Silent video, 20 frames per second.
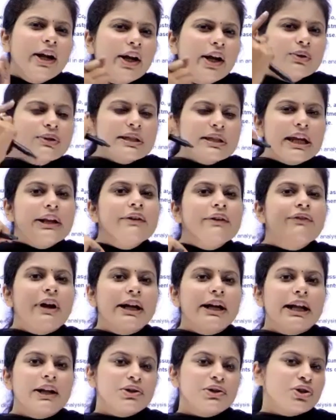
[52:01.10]
did you say the
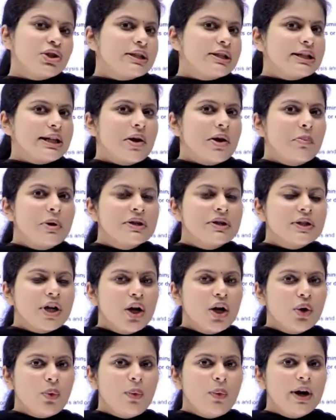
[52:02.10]
financial statements
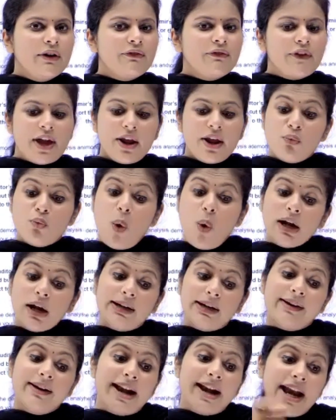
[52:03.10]
are true and fair? What
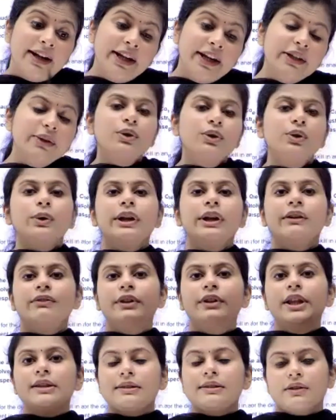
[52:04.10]
led you to
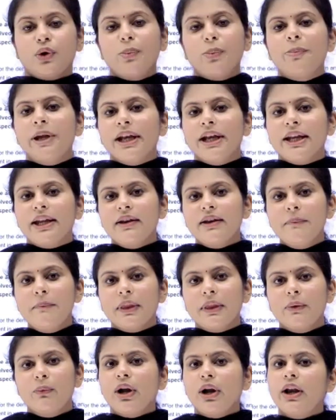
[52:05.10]
give this
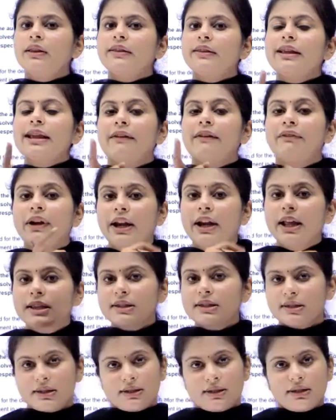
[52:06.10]
opinion? What is the
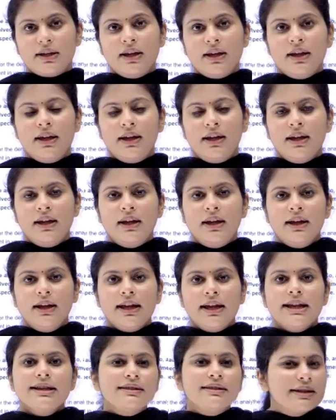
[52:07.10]
evidence?
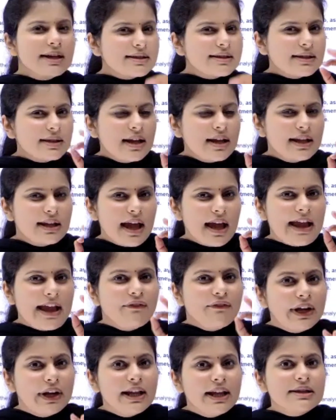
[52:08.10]
Is this
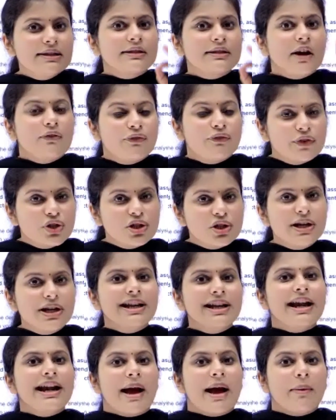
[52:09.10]
evidence
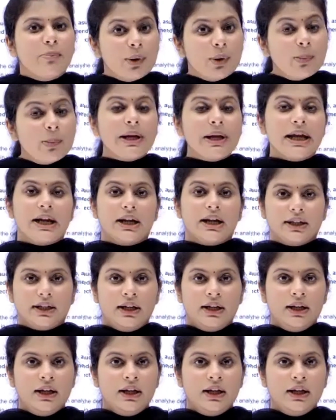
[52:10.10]
sufficient and appropriate?